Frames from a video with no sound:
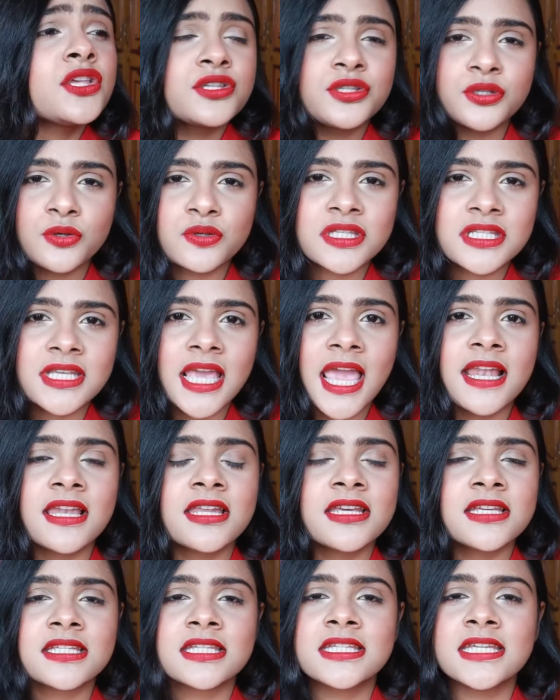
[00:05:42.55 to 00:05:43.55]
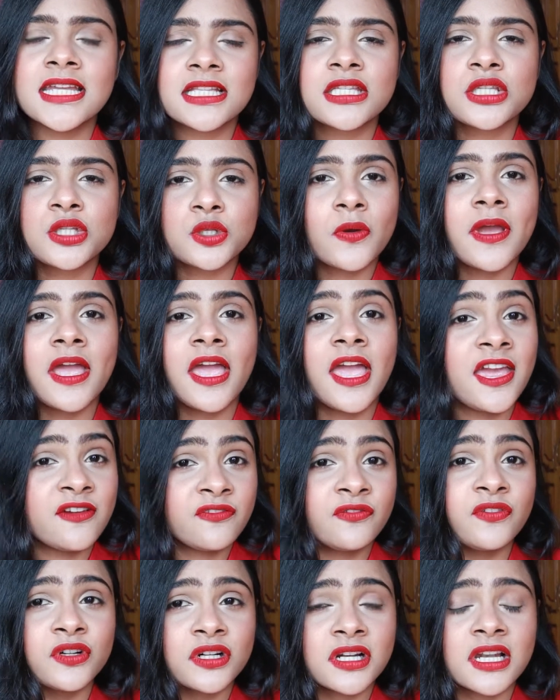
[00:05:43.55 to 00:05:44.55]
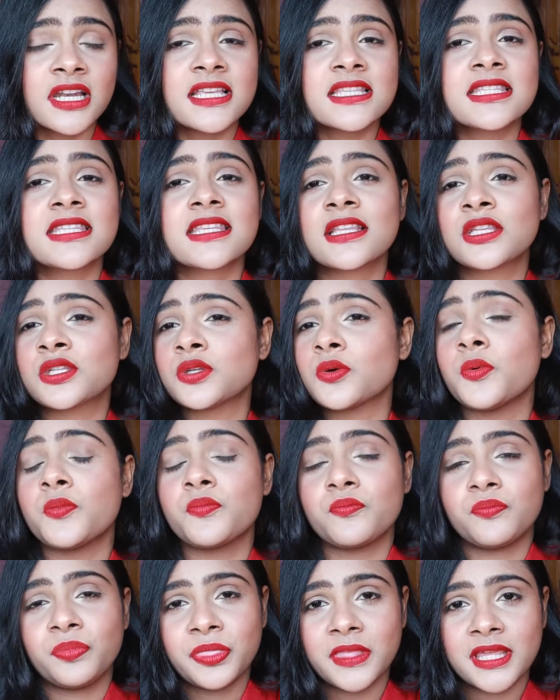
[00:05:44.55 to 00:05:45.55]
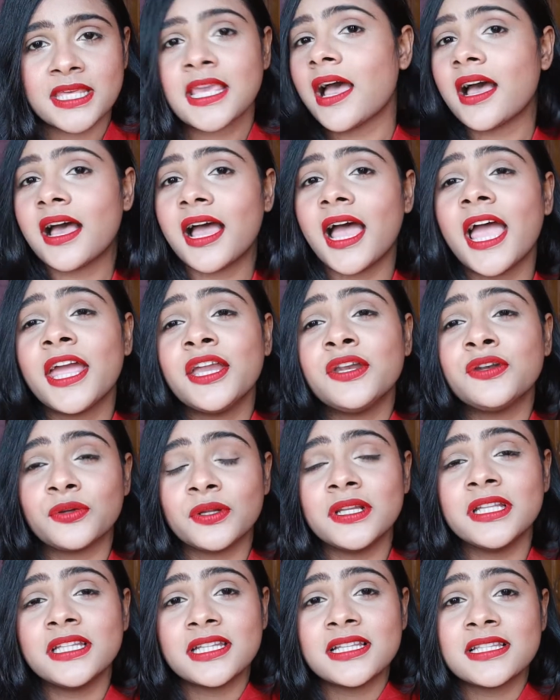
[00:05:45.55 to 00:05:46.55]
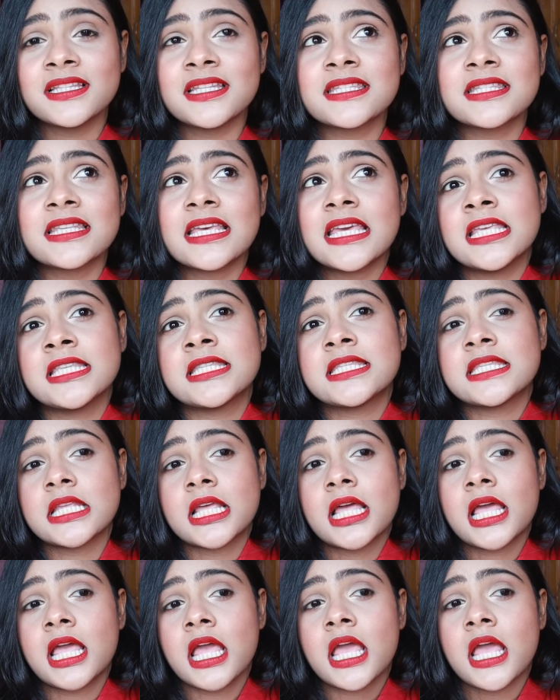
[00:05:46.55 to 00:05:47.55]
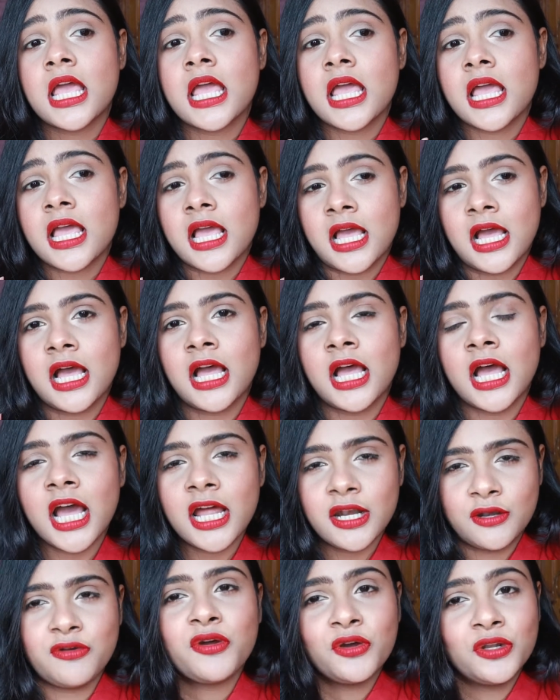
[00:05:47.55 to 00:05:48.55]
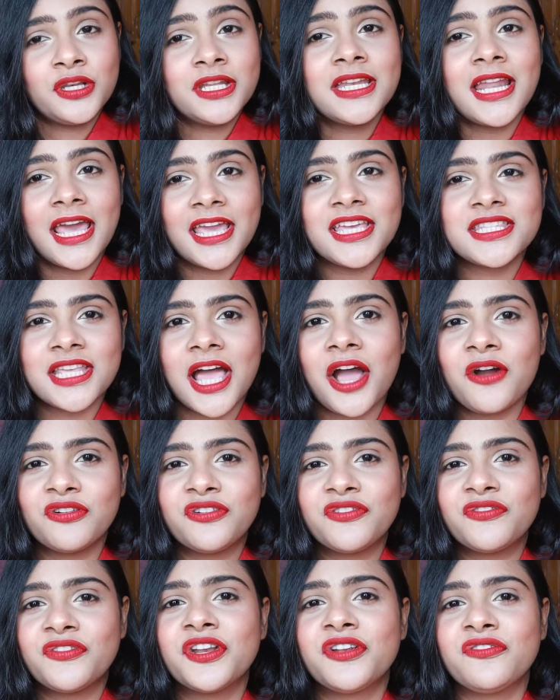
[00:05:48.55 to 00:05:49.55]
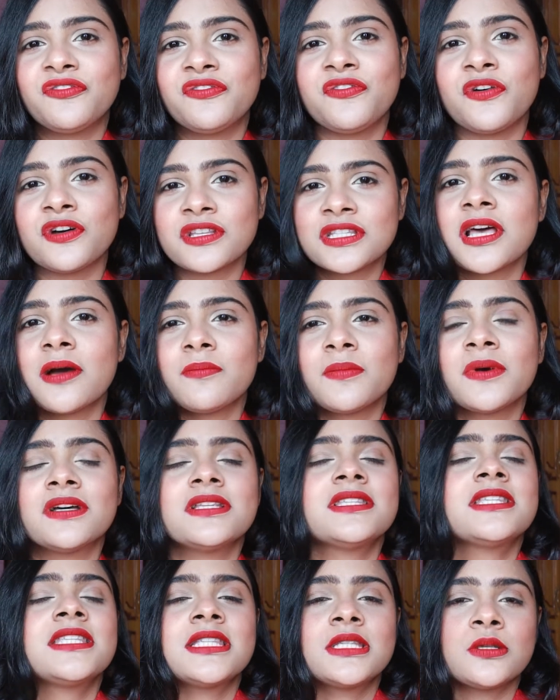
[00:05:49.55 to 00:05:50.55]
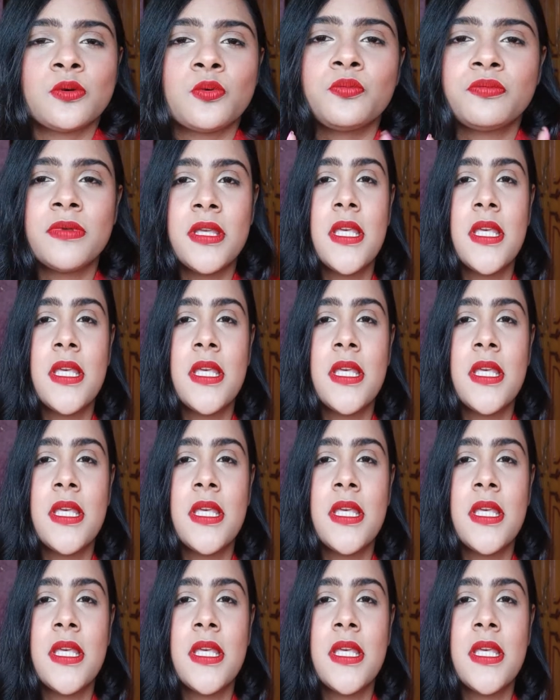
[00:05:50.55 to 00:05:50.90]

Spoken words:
So stylish yet so effortless. Yeah, I really think this is a really nice outfit for summers.